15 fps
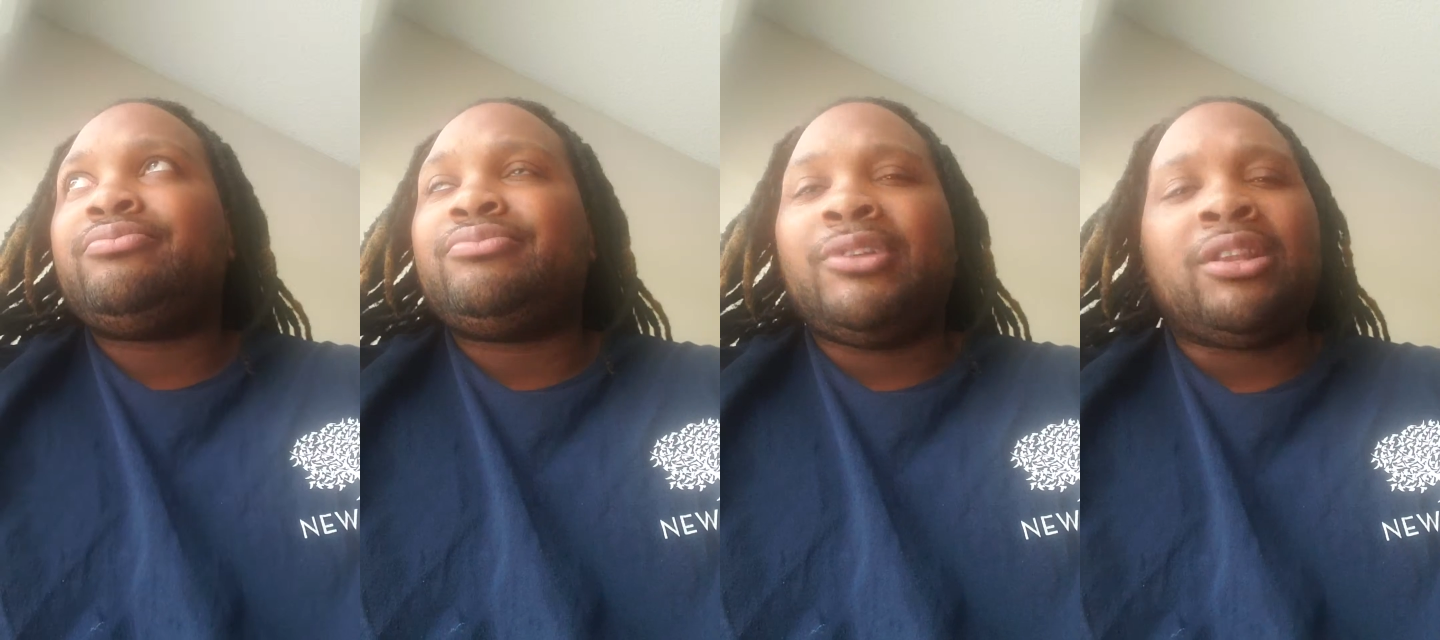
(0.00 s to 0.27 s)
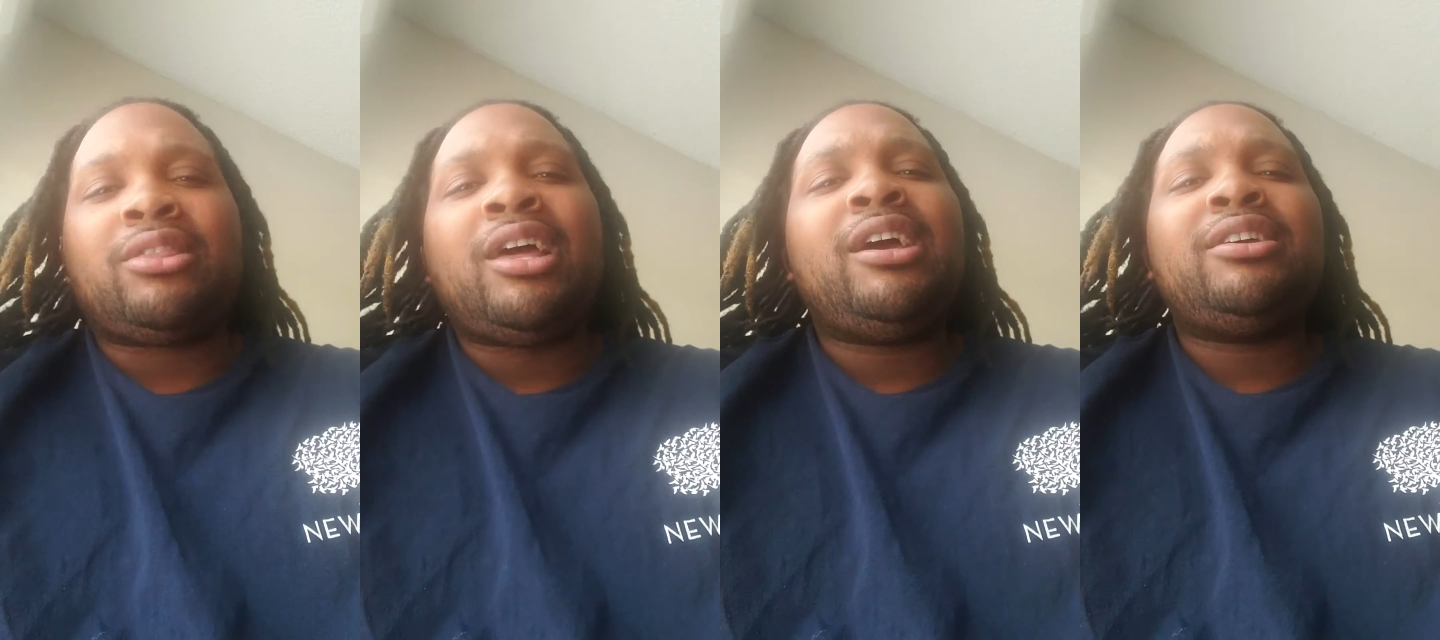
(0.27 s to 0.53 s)

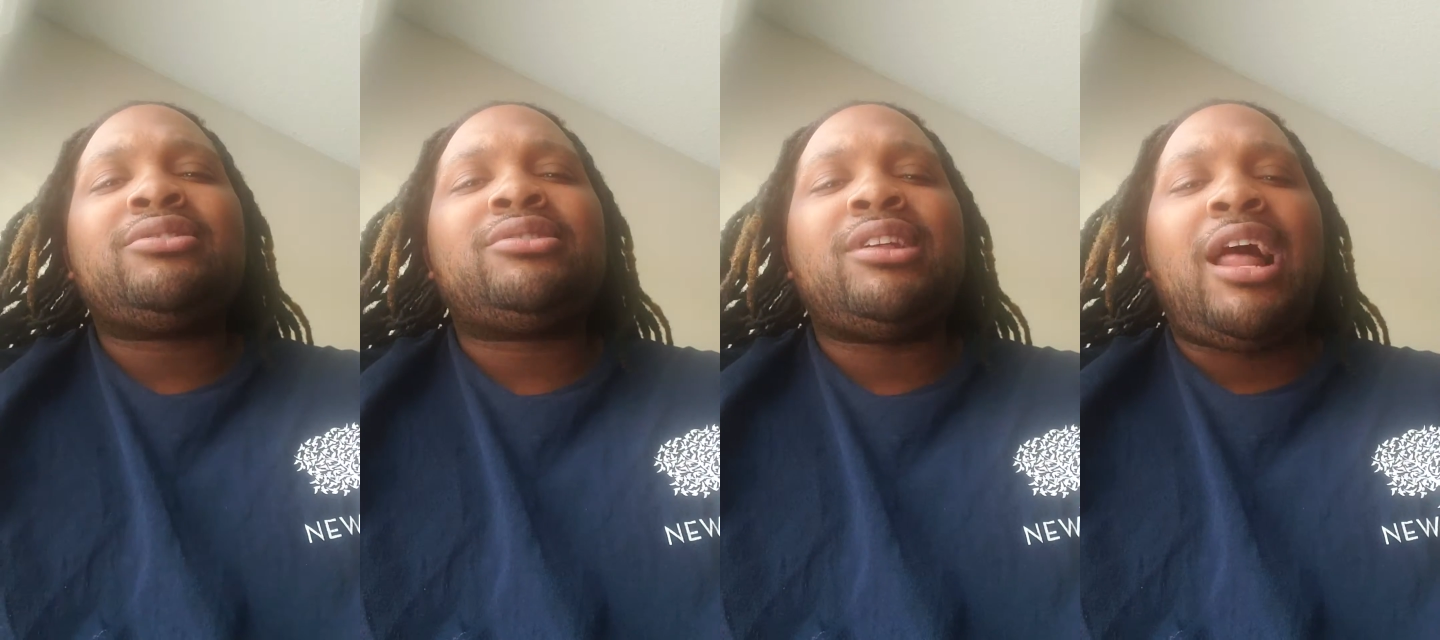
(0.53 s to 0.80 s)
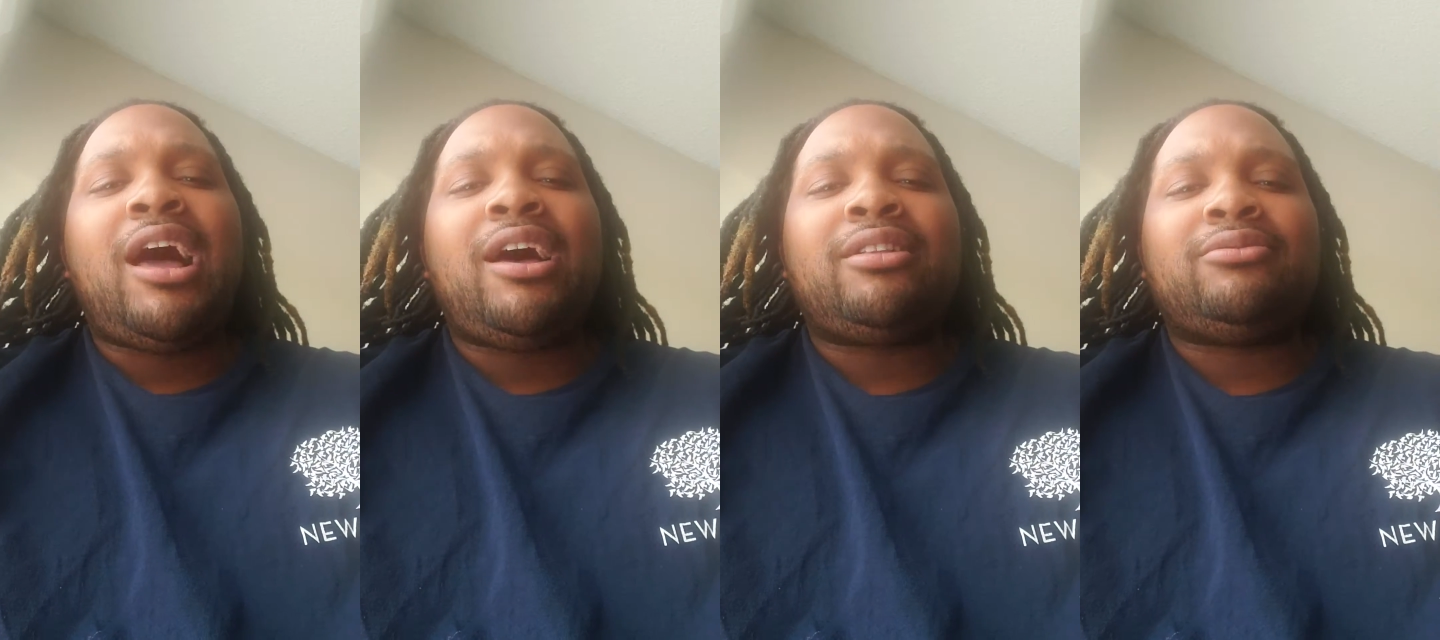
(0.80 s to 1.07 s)
the things
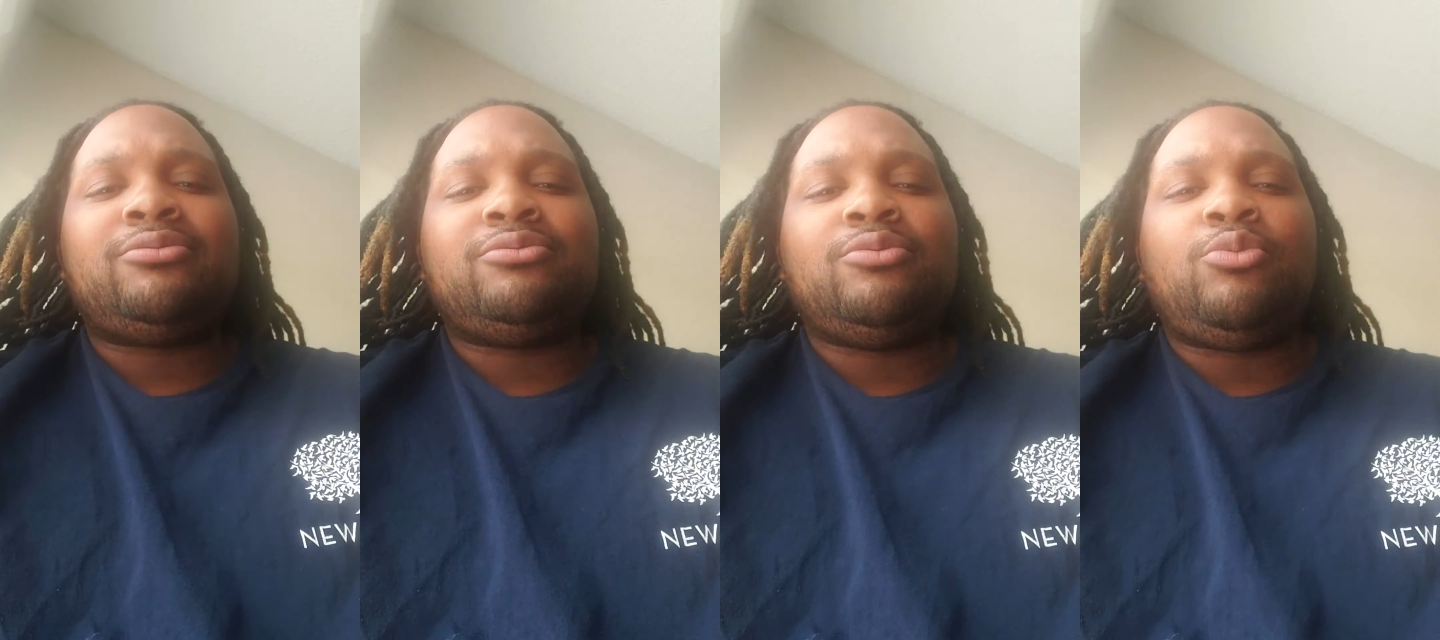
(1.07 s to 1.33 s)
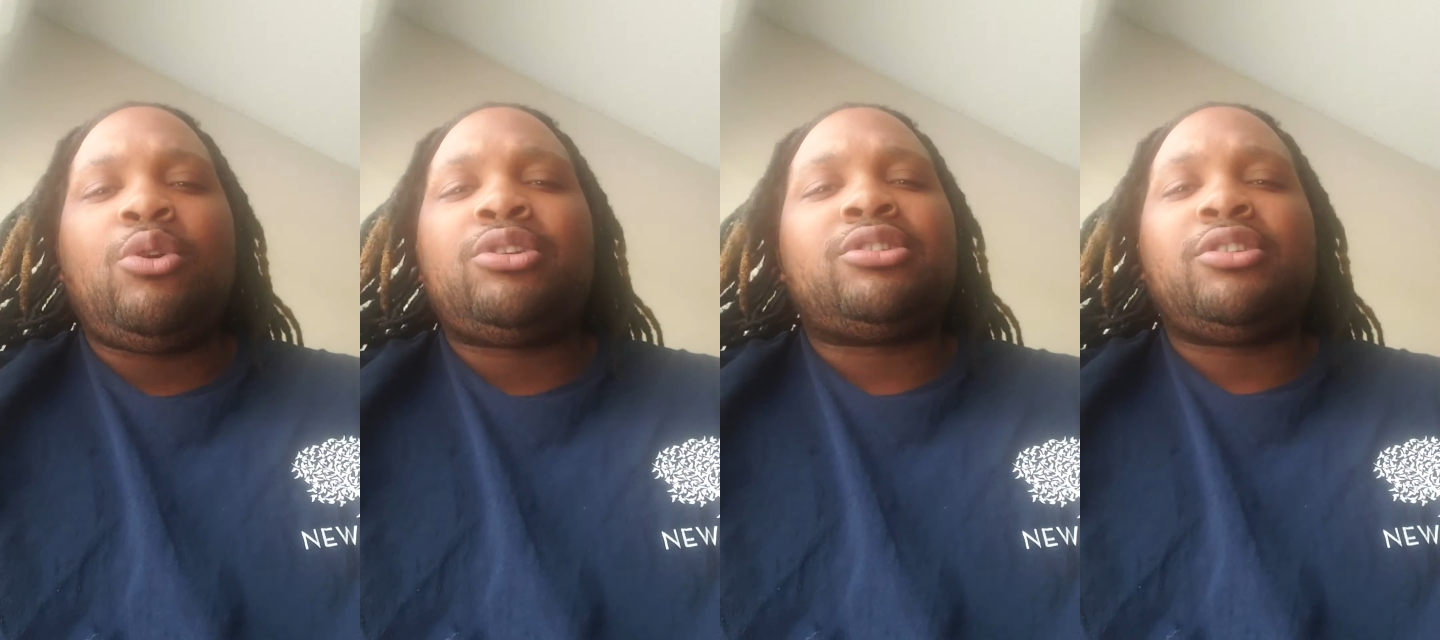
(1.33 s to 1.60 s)
that I
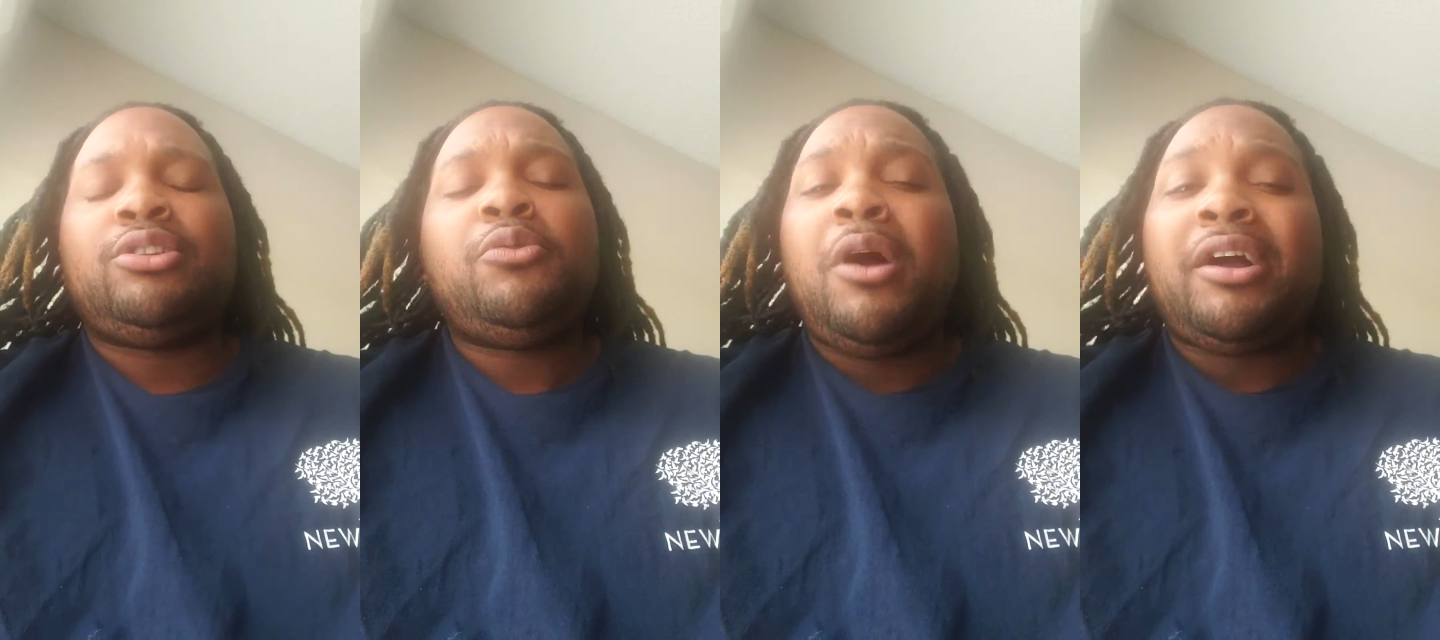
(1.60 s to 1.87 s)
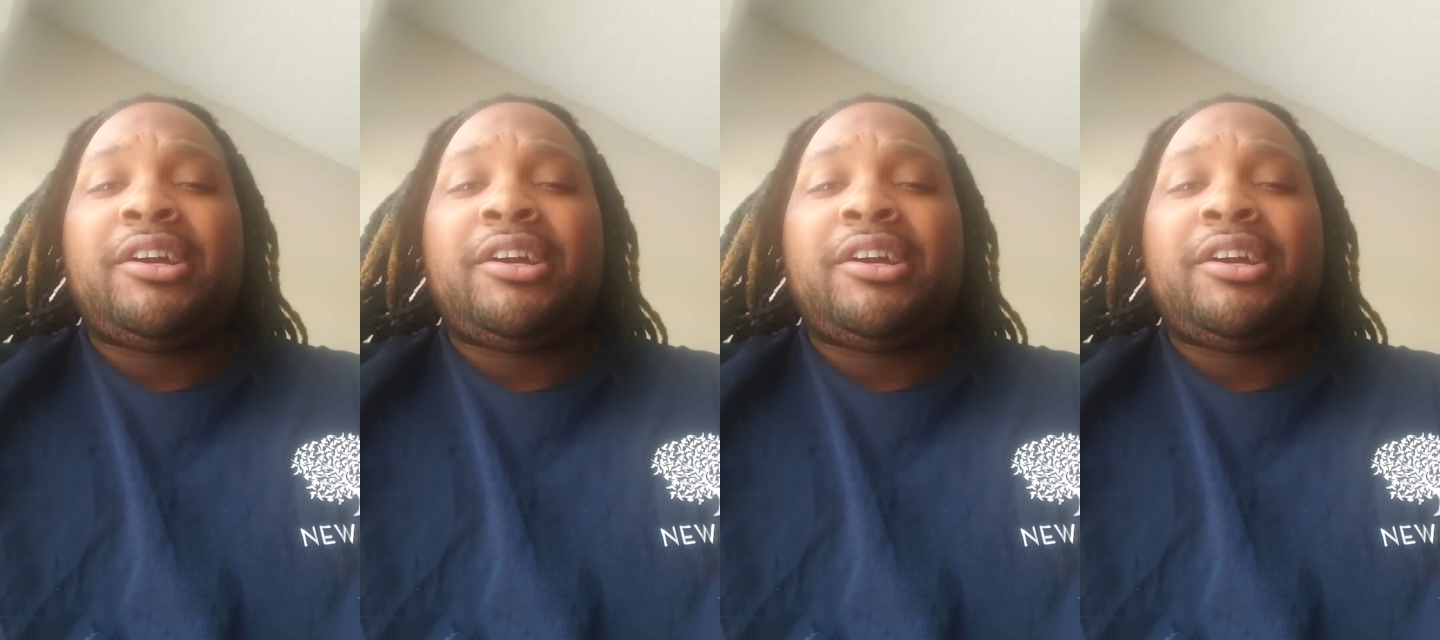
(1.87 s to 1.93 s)
wanted to do,